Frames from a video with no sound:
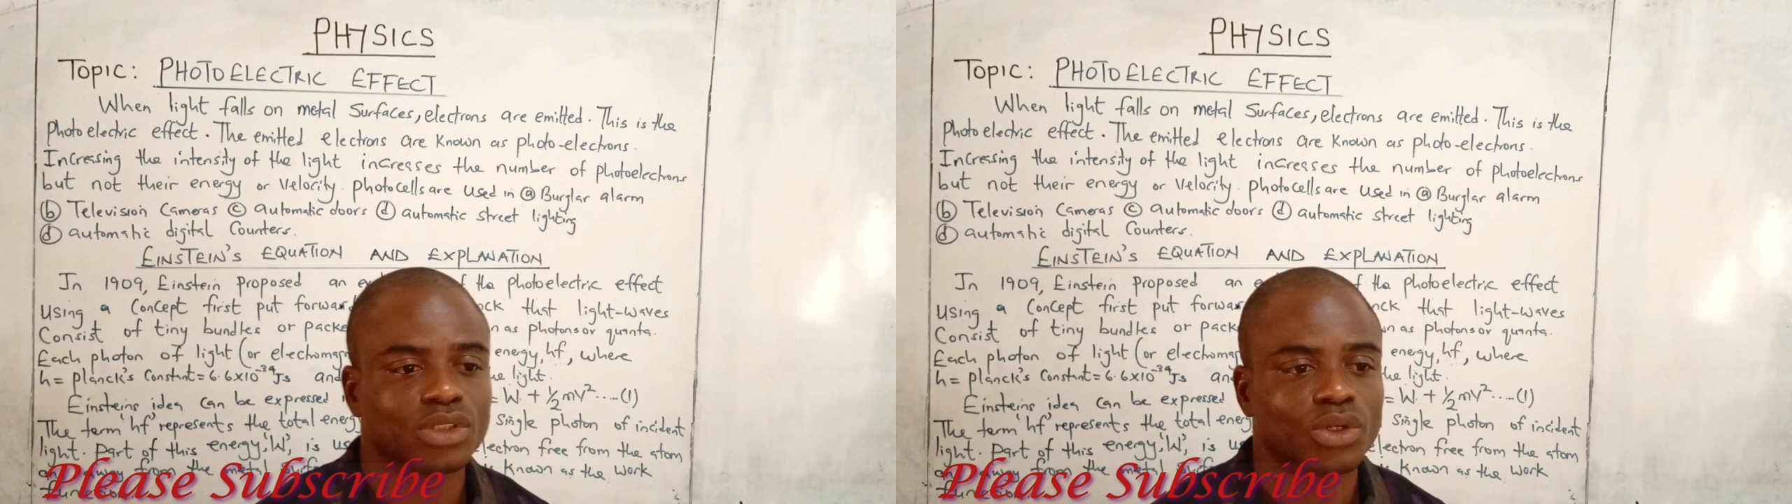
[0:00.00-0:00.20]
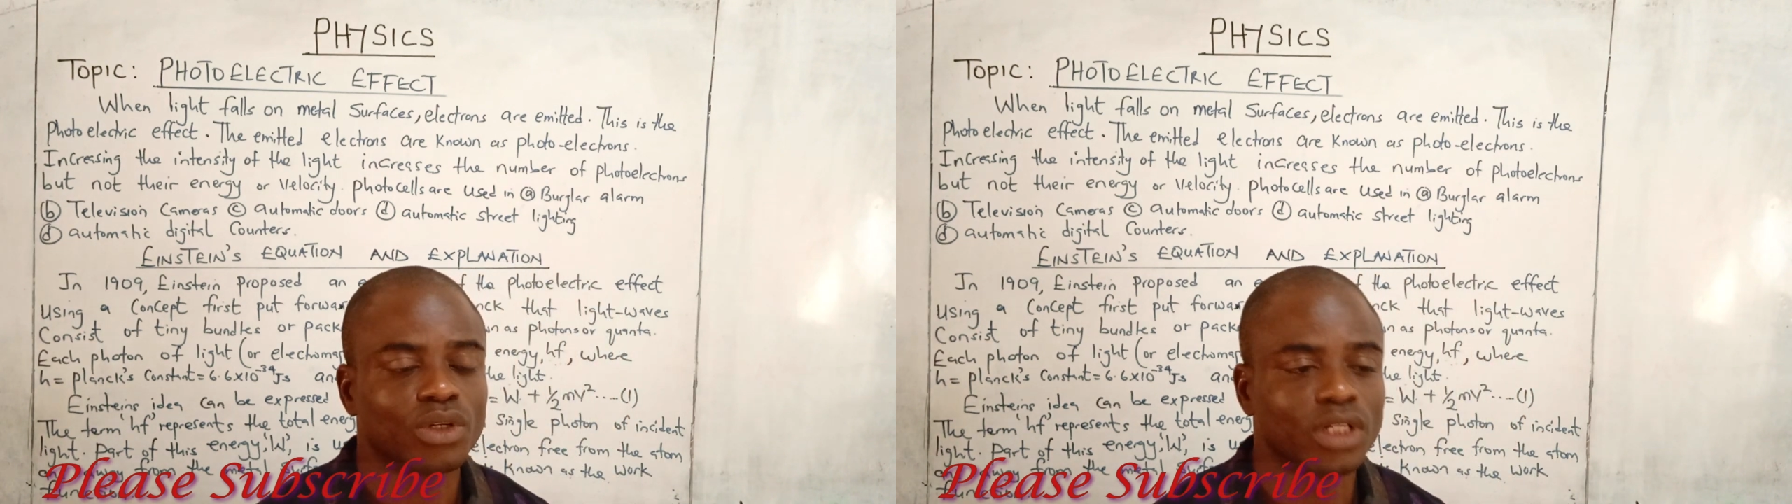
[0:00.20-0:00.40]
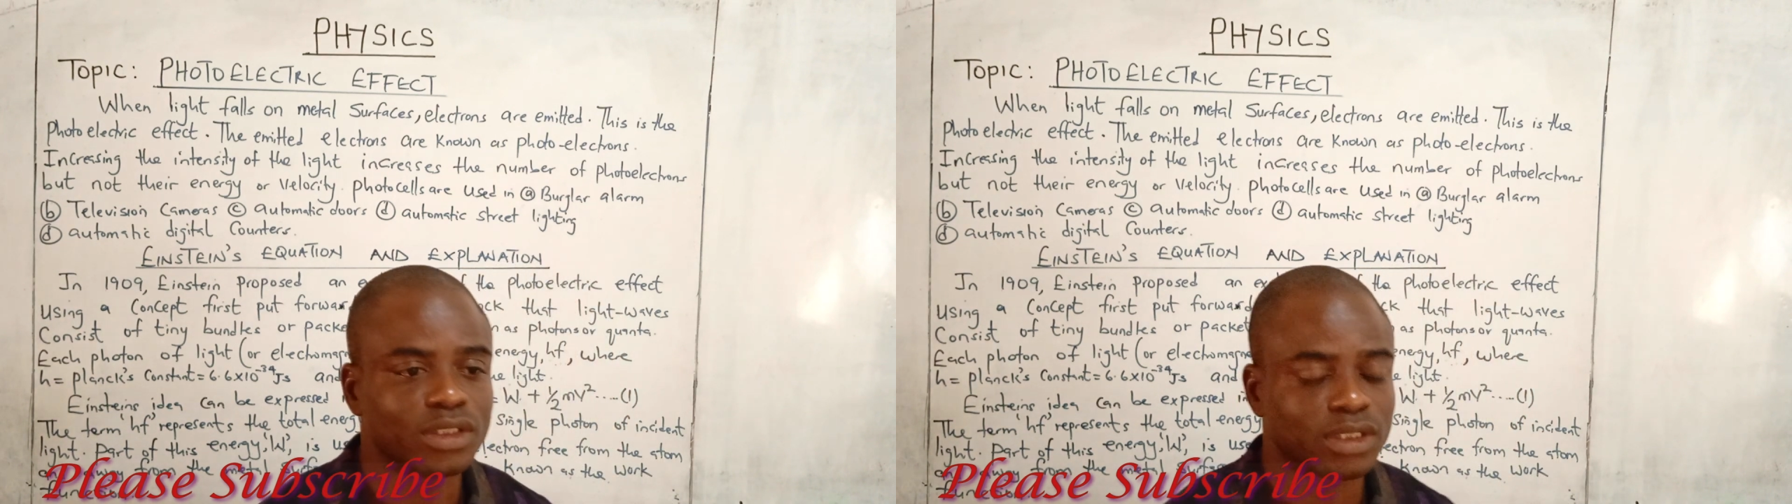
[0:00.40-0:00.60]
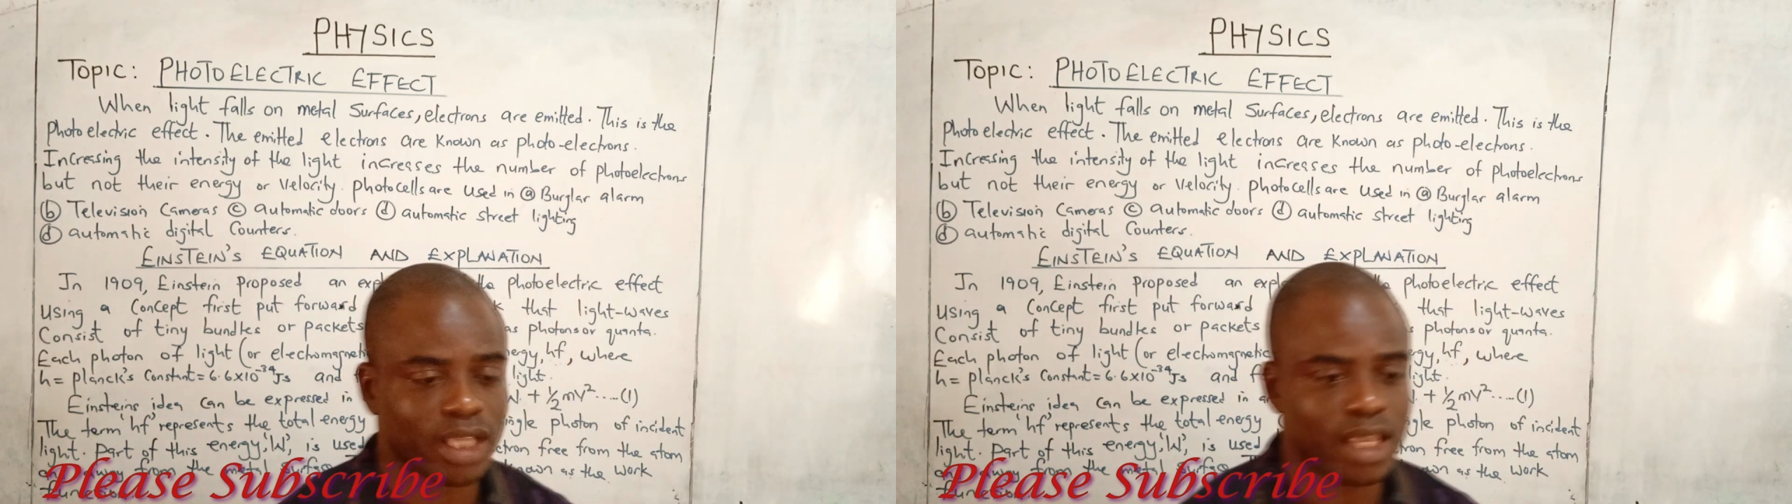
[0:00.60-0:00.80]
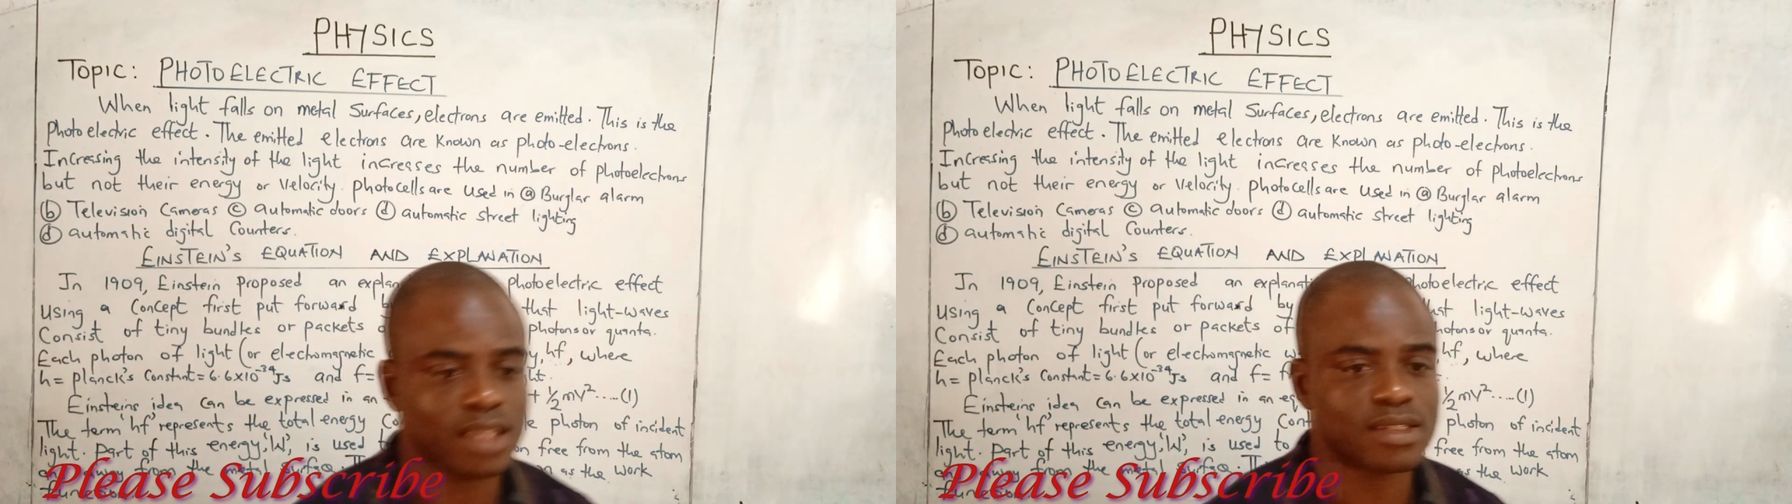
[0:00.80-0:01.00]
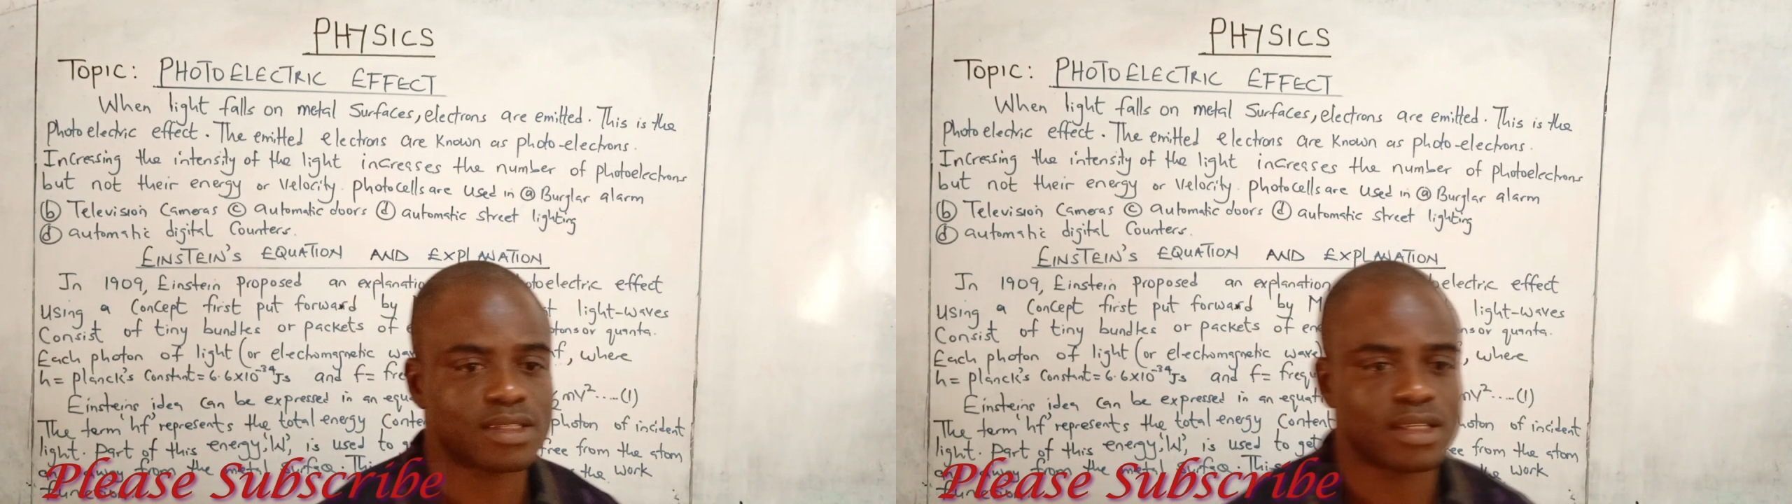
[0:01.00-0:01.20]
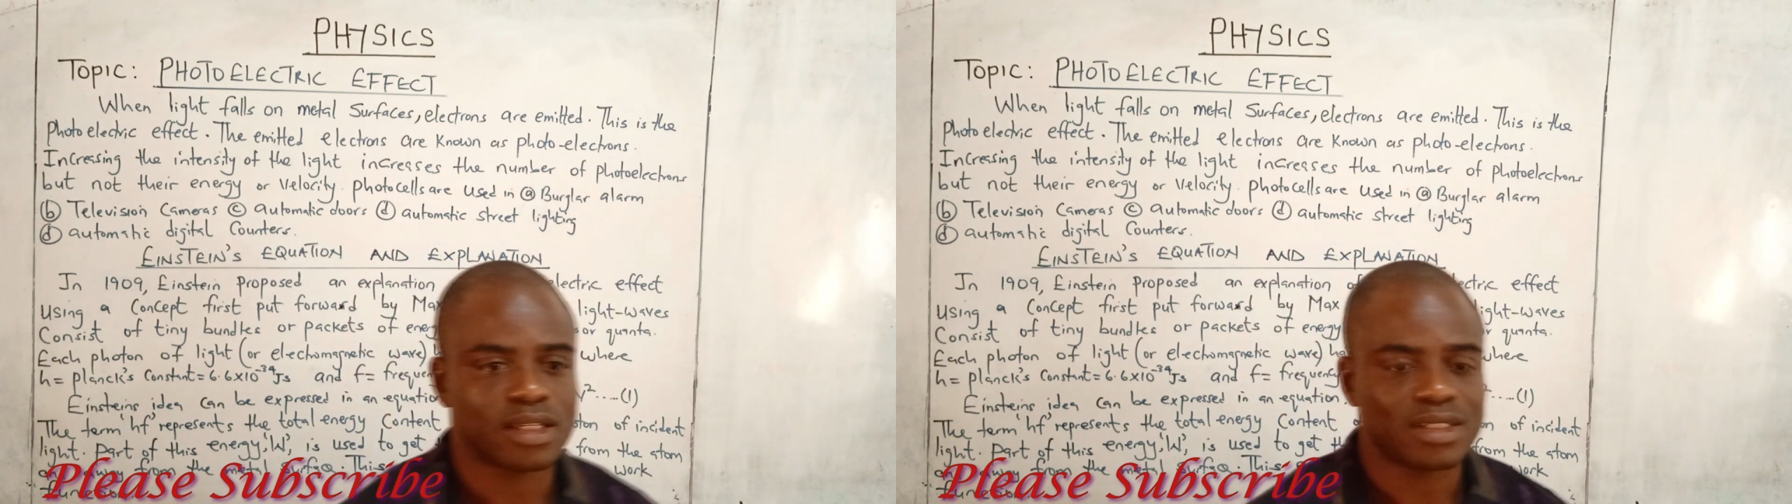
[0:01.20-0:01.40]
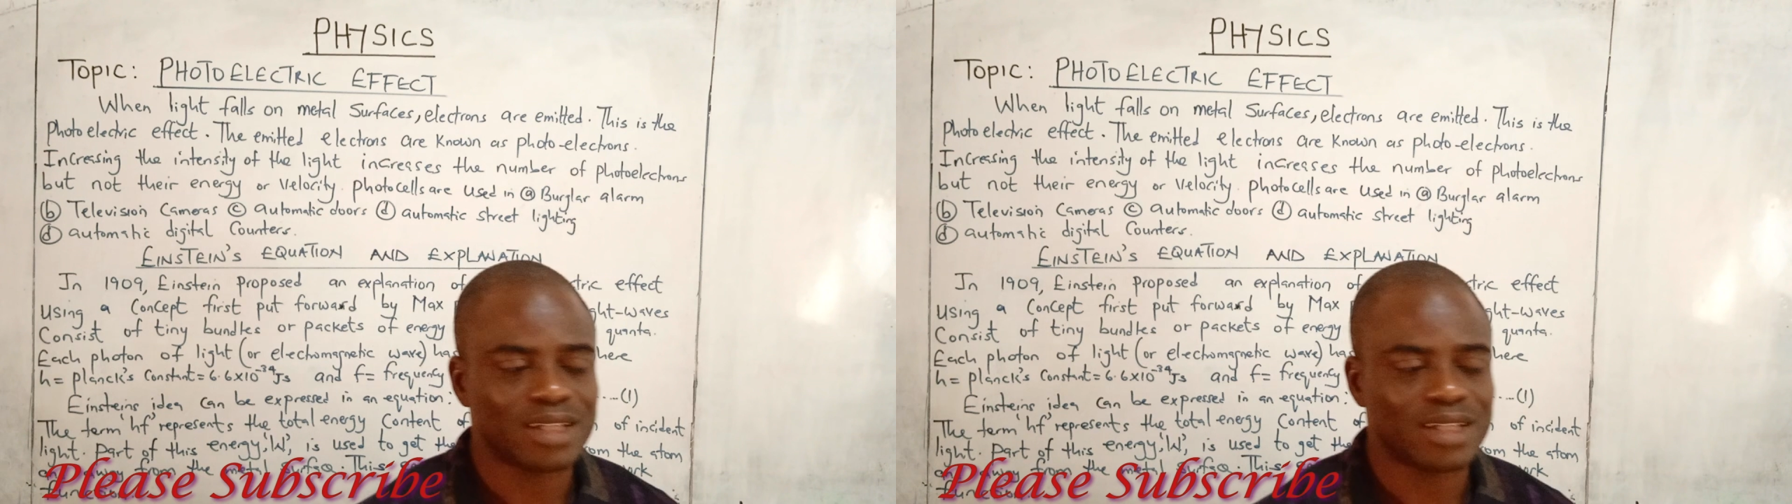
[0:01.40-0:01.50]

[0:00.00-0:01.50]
always says